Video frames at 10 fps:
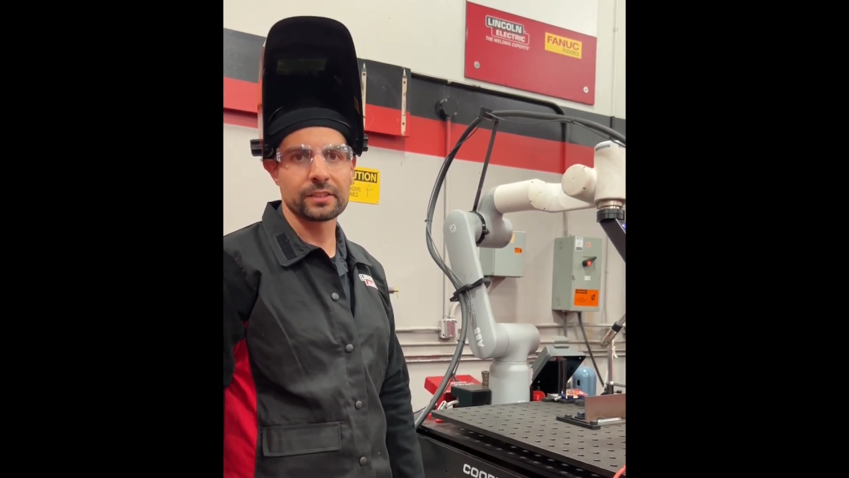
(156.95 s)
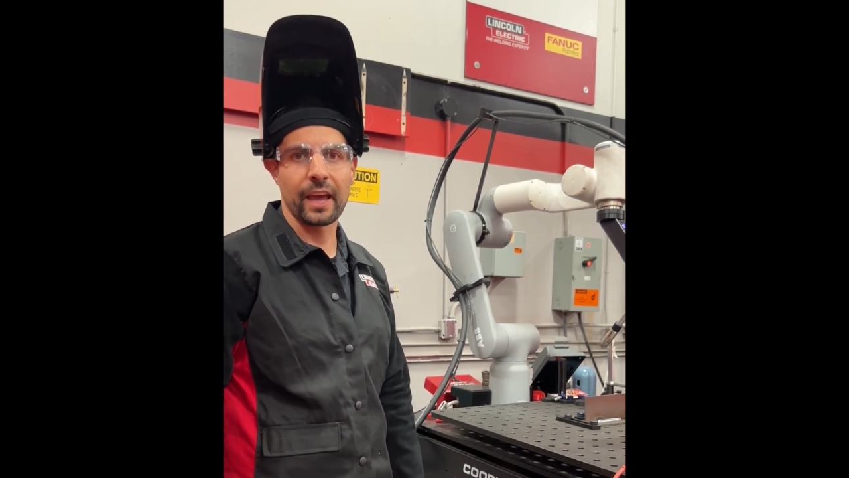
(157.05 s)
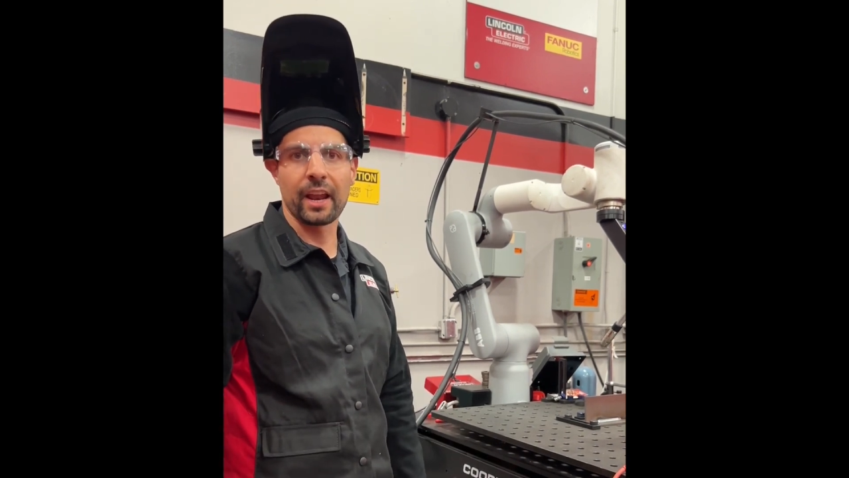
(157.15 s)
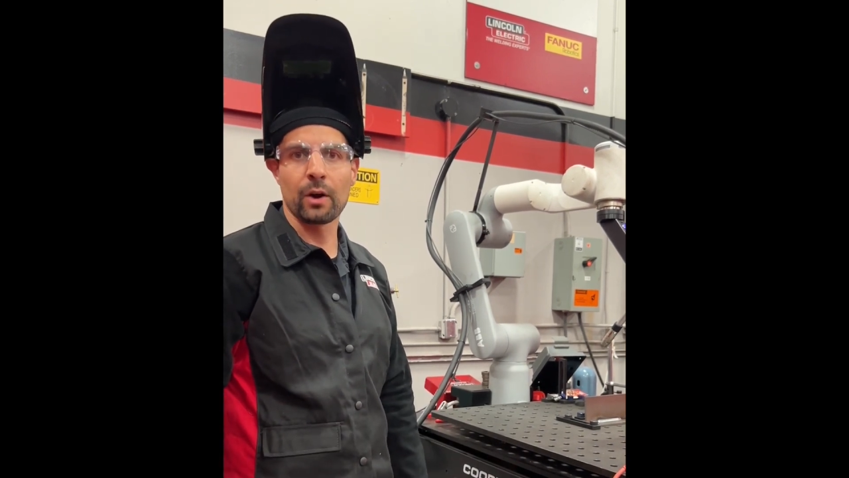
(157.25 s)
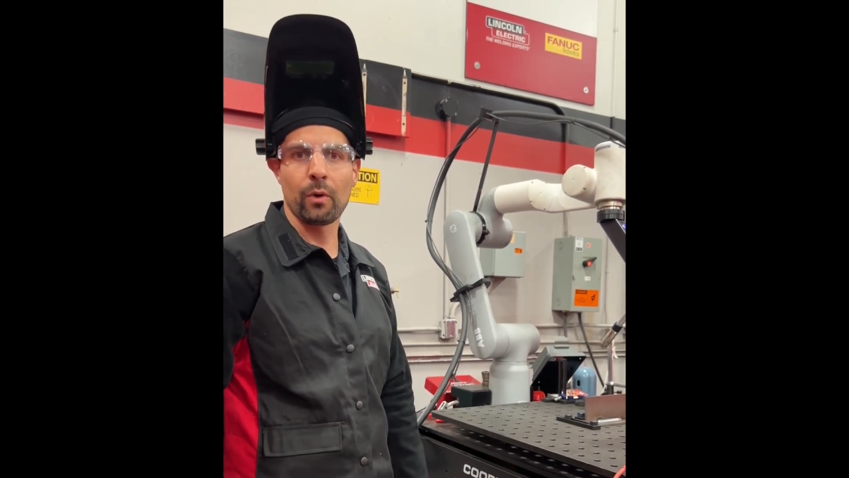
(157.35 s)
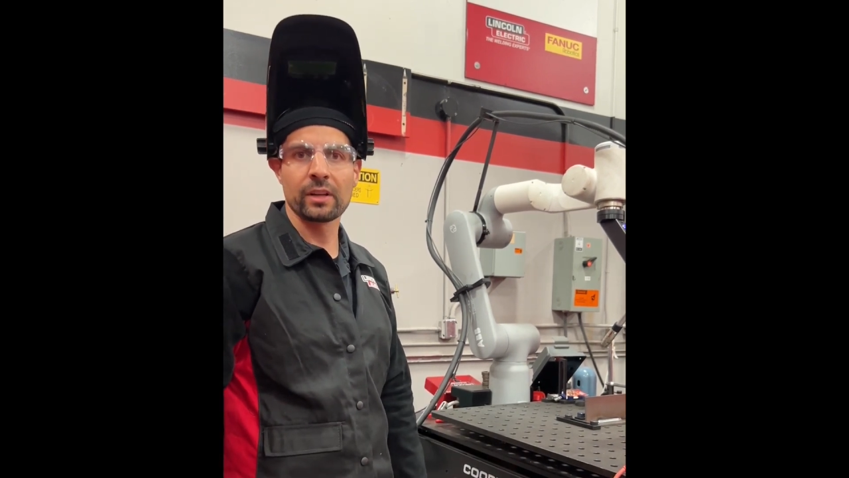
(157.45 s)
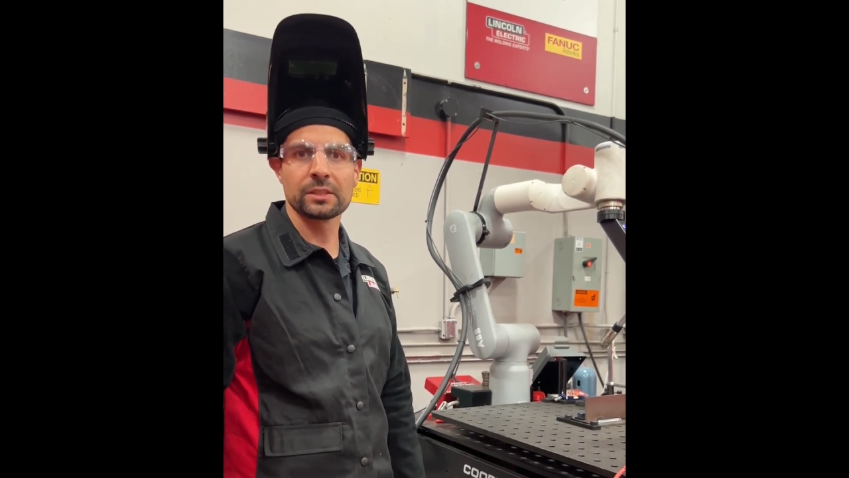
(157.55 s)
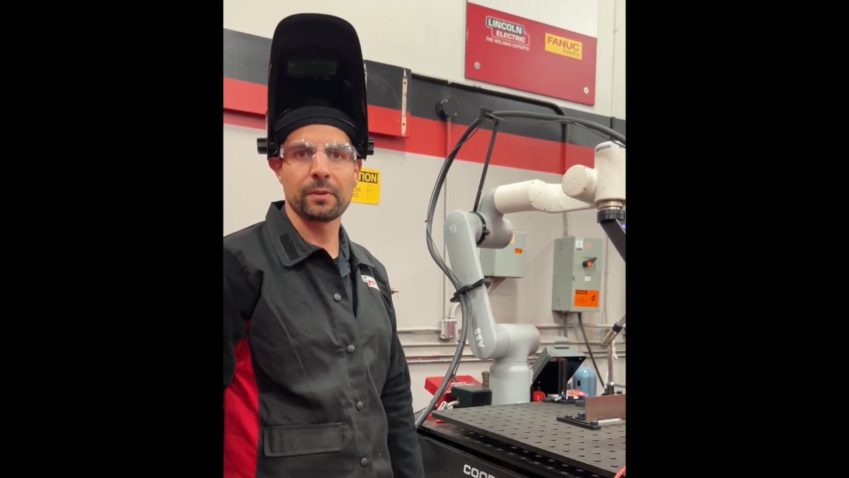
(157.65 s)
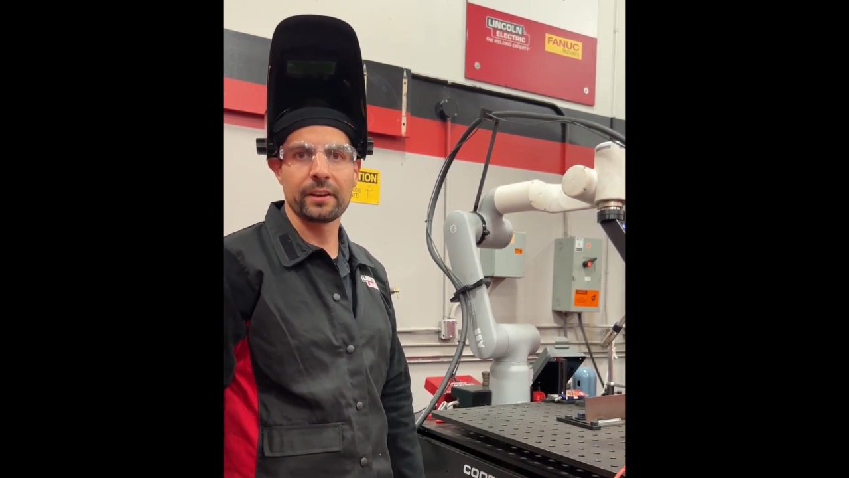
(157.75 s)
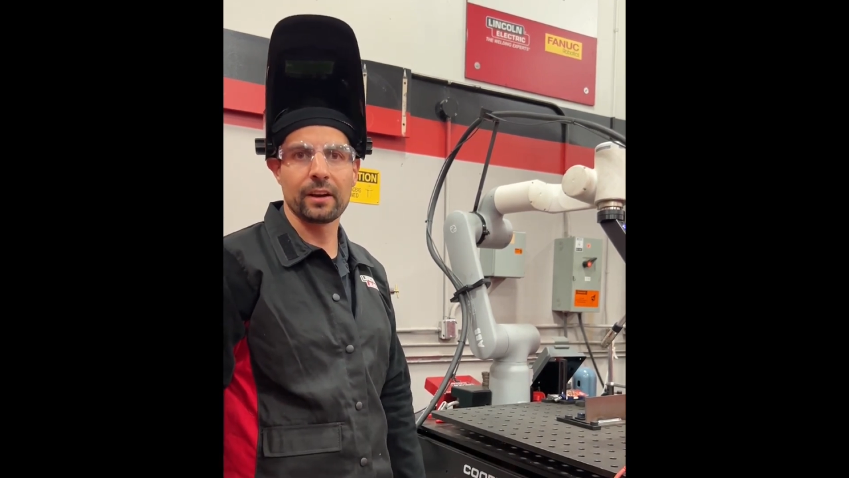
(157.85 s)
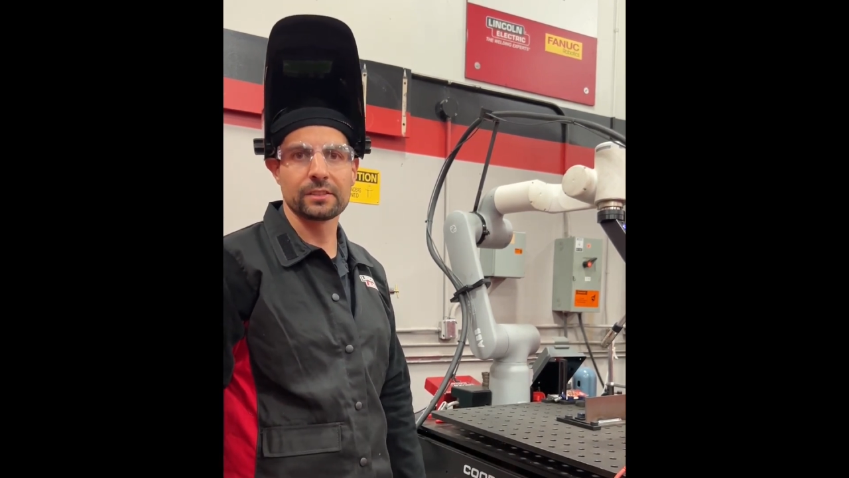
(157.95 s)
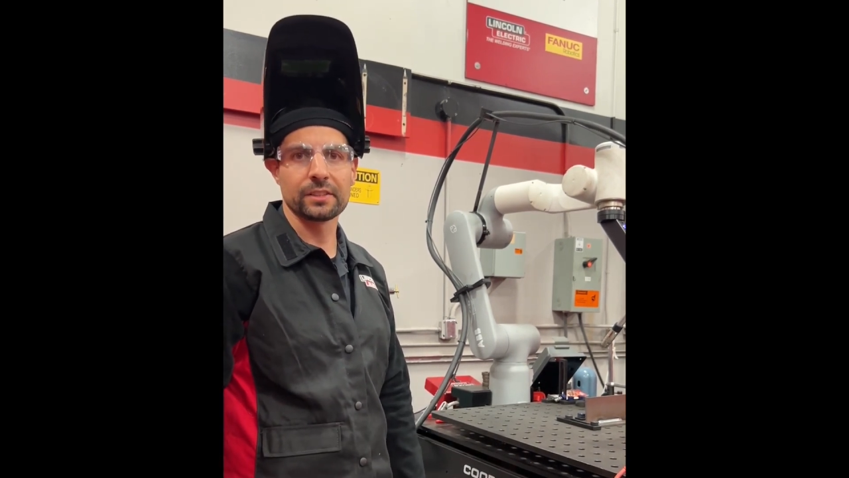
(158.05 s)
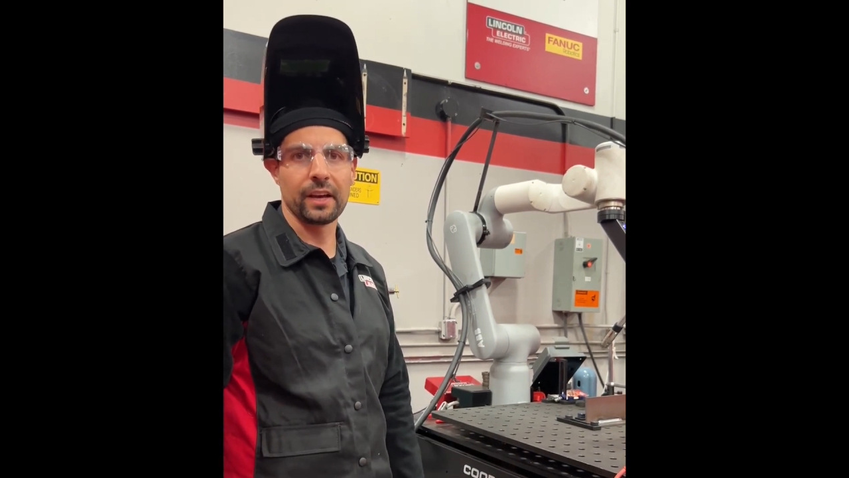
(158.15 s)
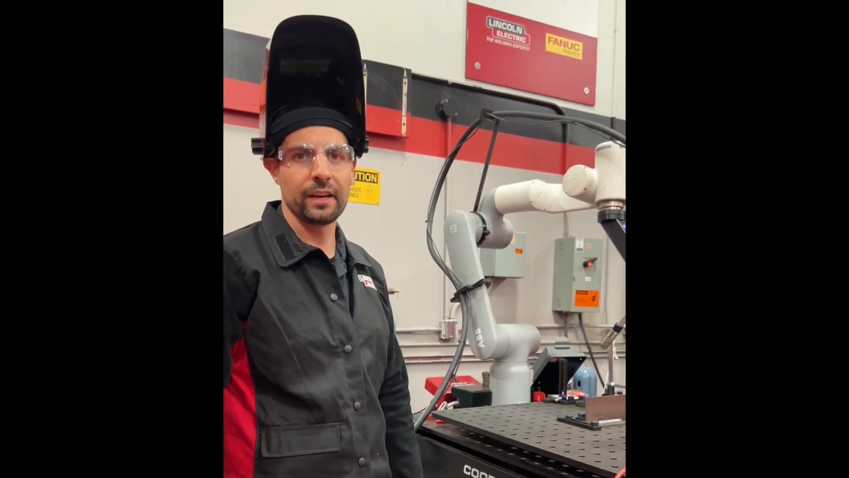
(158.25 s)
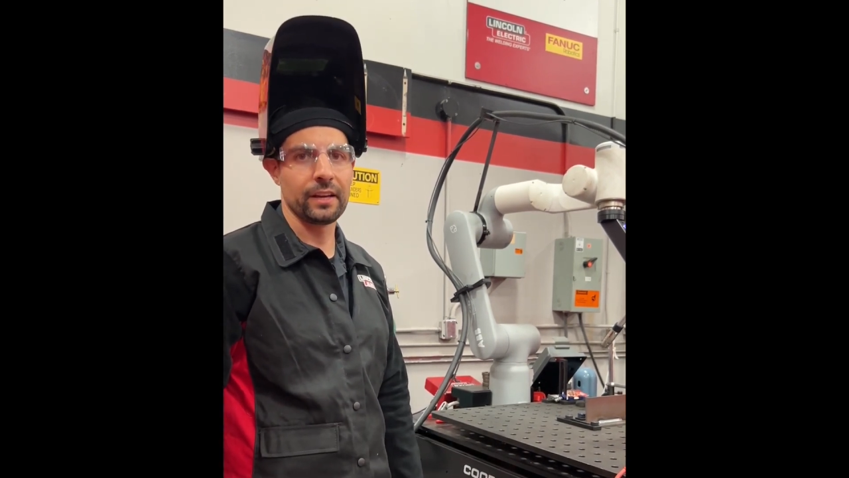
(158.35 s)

canadaweldingsupply.ca,